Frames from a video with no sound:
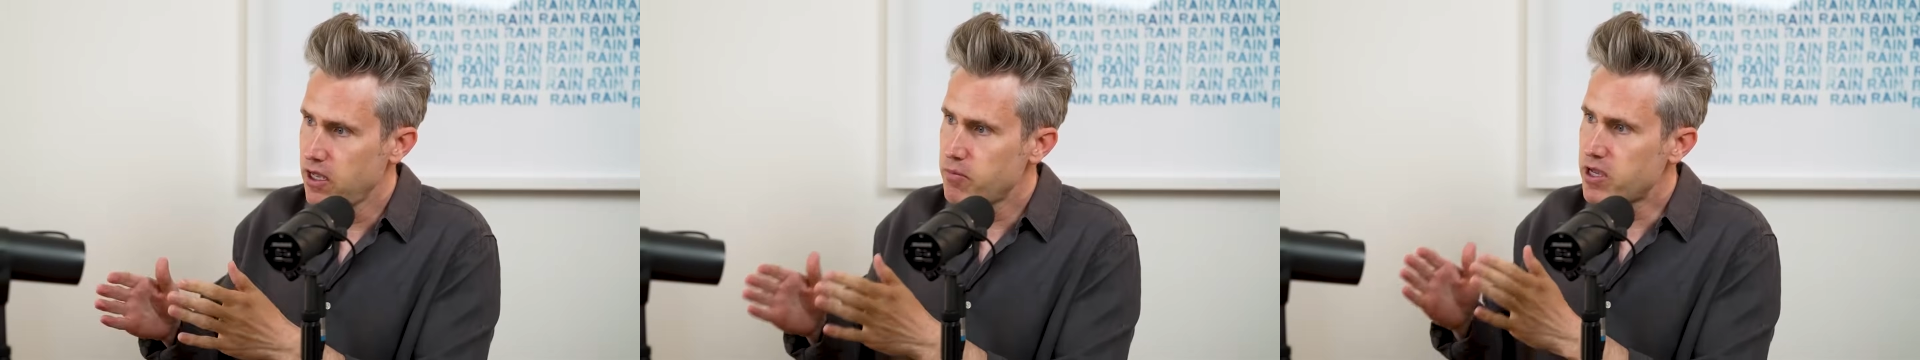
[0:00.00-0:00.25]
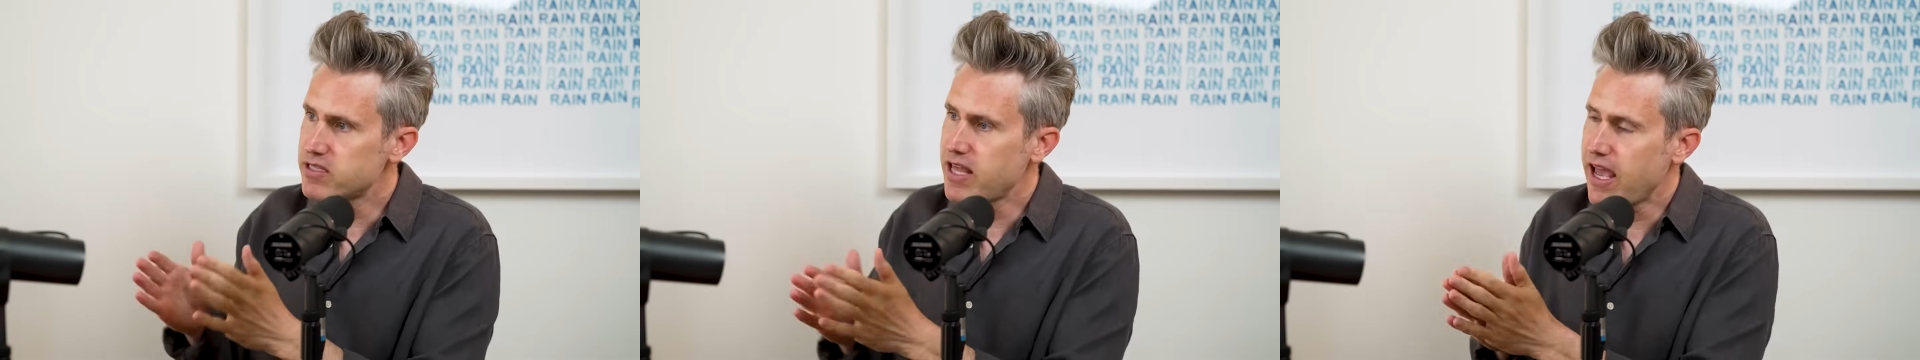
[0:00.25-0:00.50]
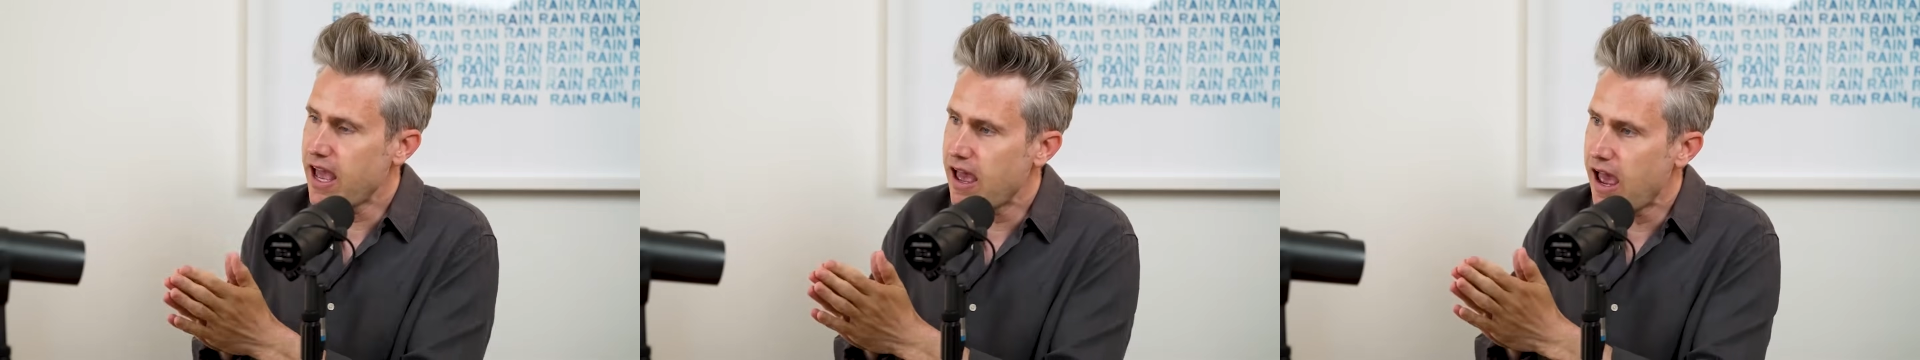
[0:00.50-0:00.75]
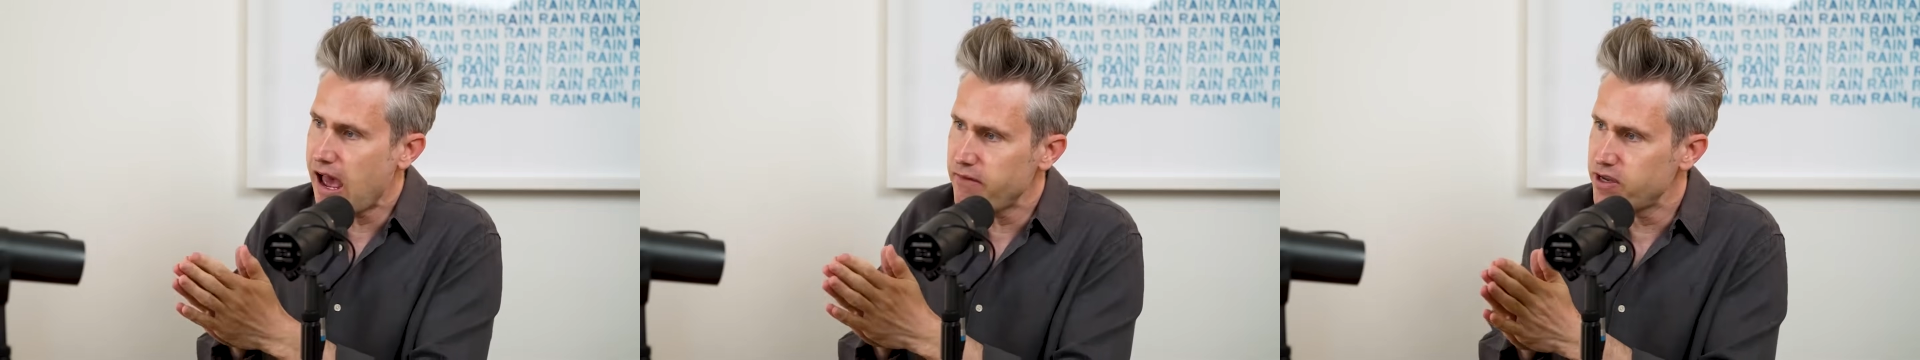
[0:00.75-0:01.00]
Because they
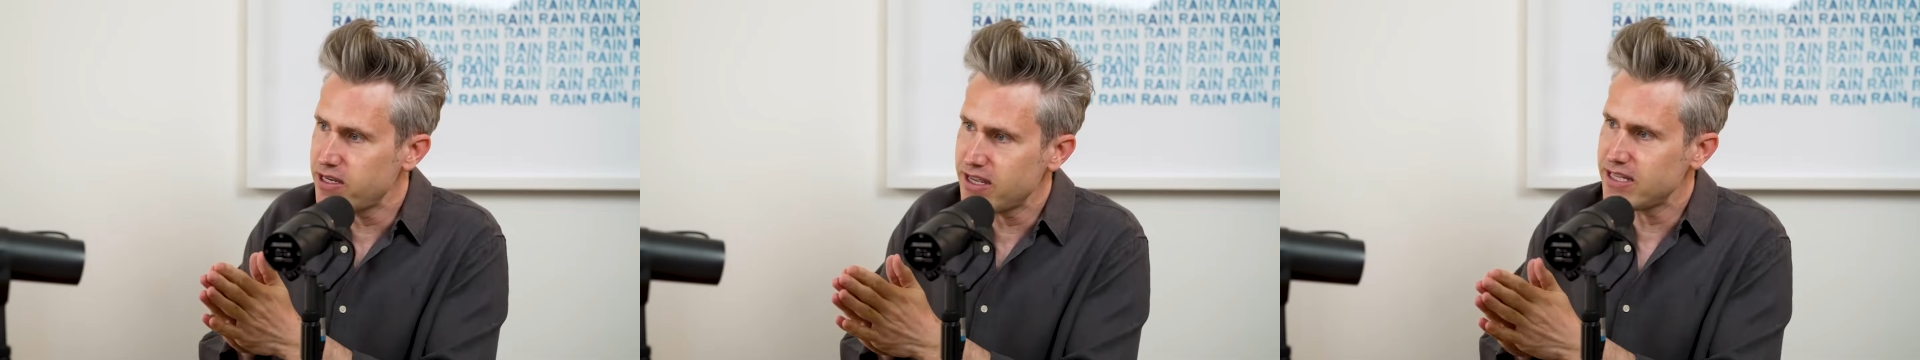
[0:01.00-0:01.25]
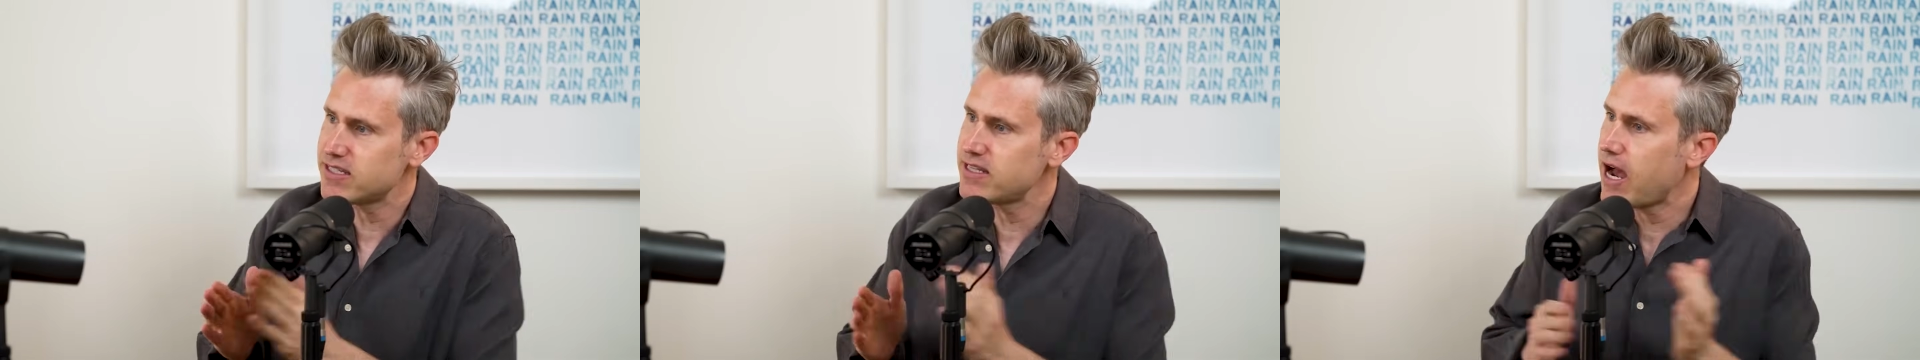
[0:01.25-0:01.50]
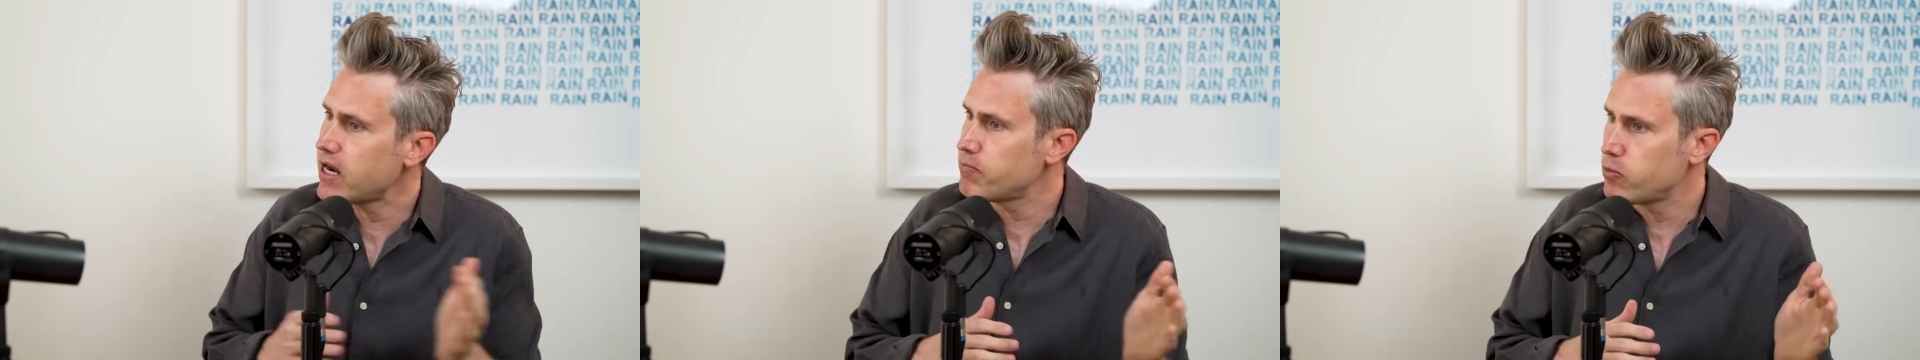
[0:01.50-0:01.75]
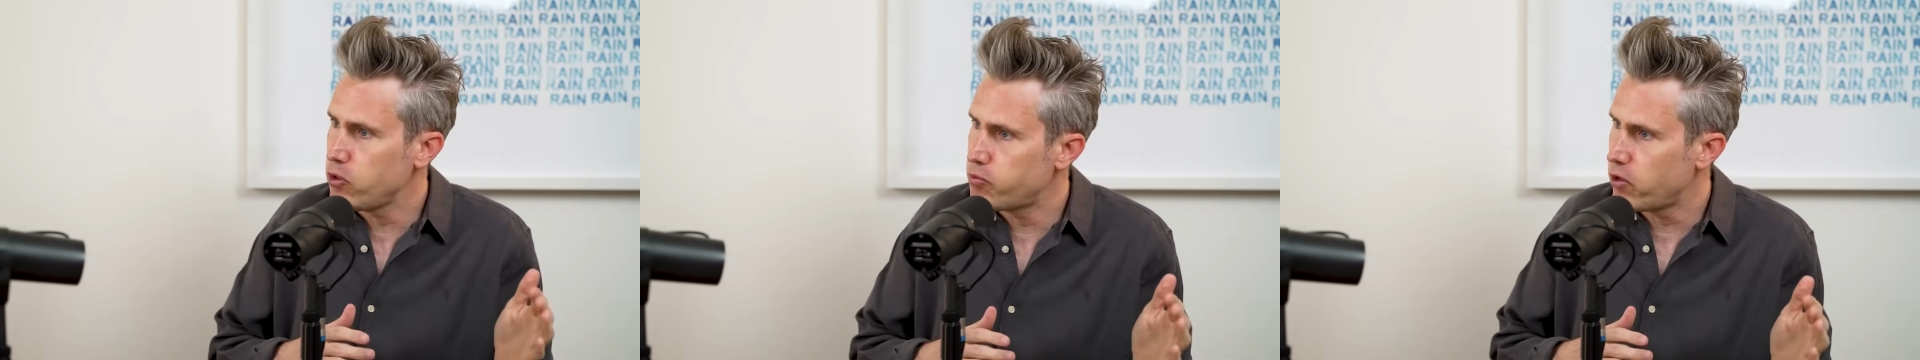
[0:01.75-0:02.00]
haven't, it's not a
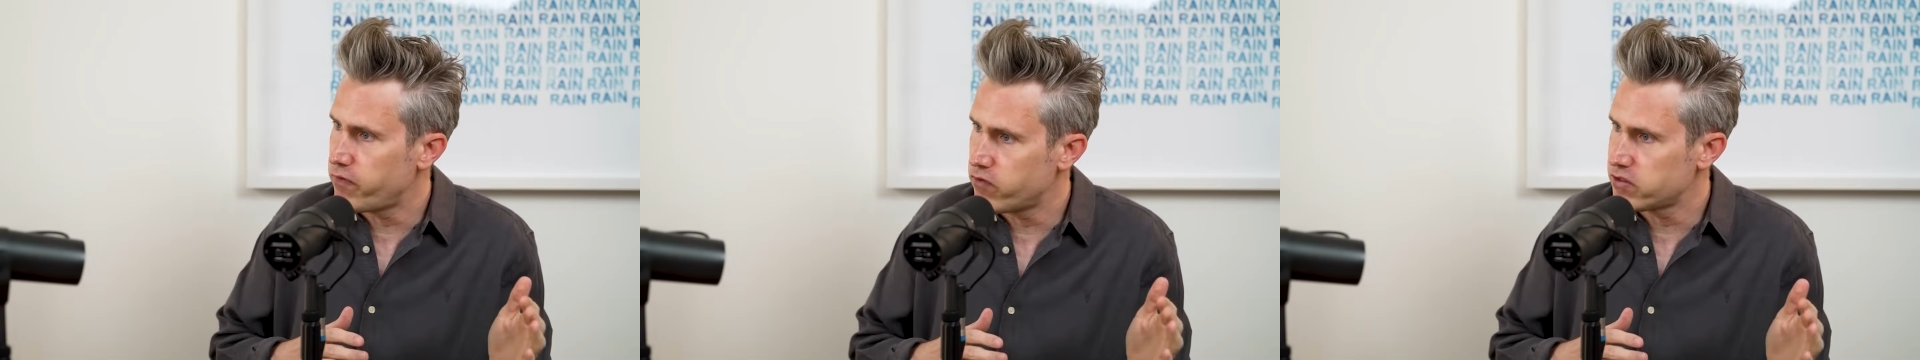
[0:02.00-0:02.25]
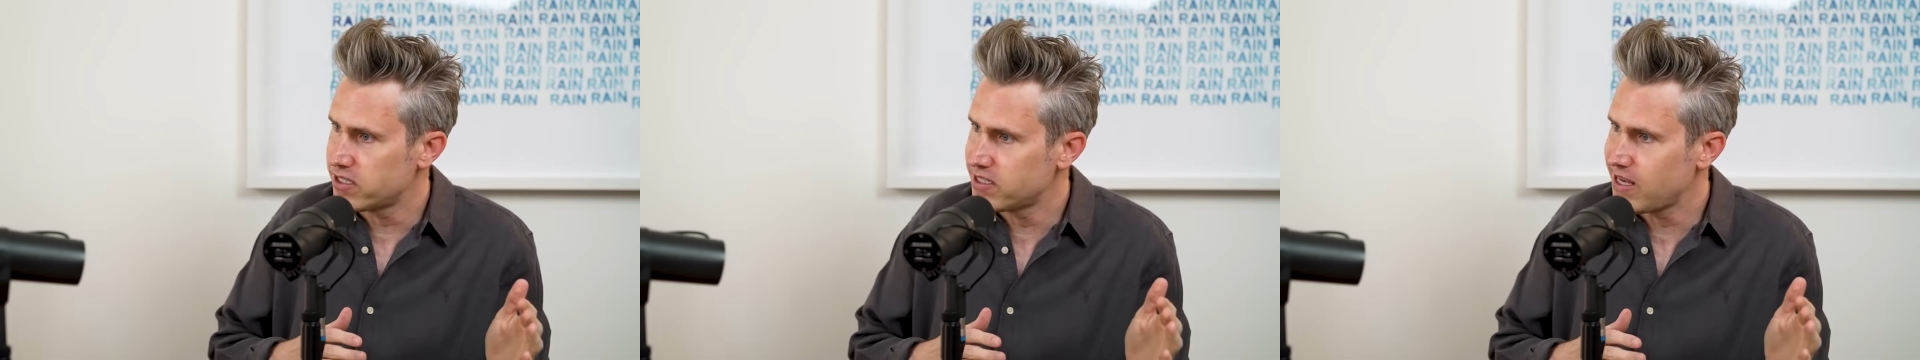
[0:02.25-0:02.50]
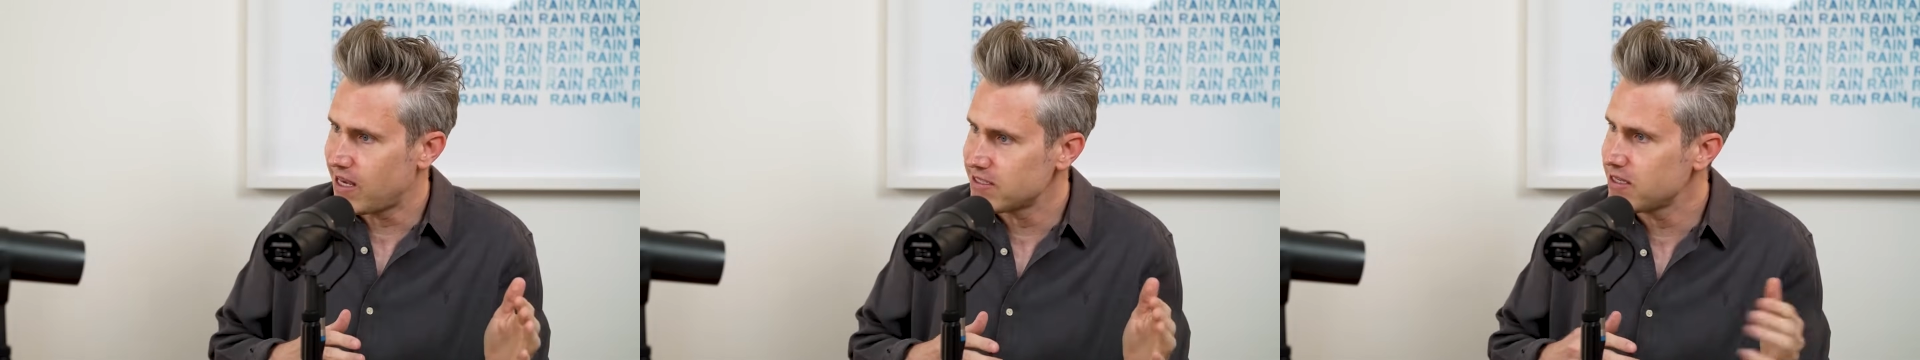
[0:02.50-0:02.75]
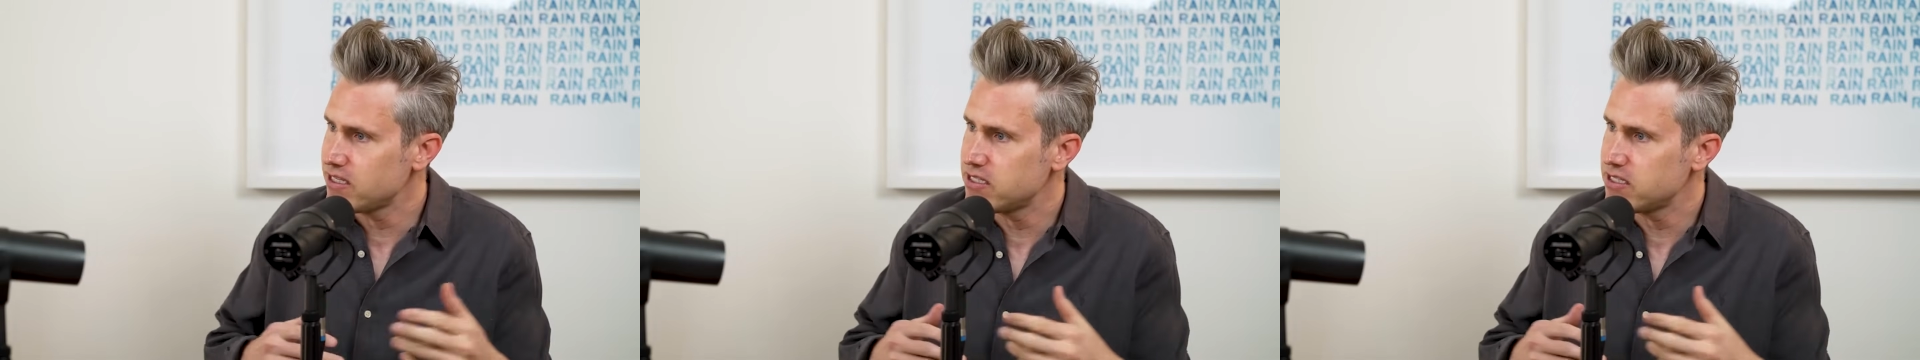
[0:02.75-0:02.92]
blueprint for success.